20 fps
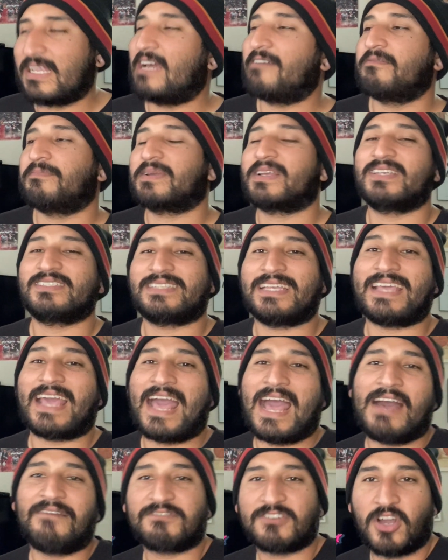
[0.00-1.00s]
not even because they
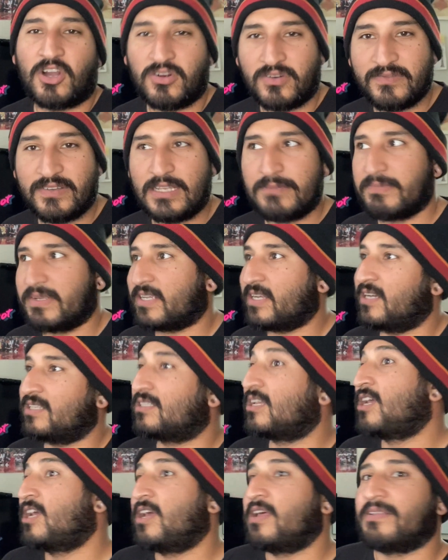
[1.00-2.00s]
have COVID,
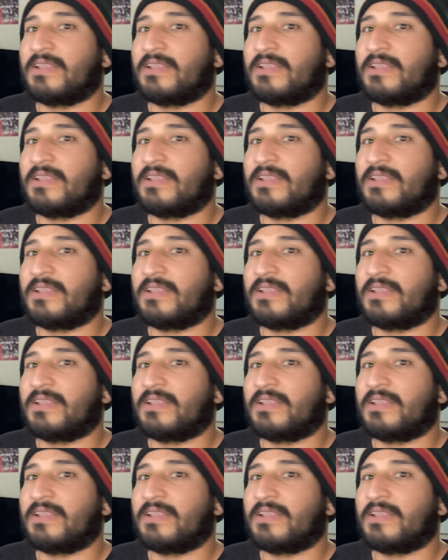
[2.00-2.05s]
because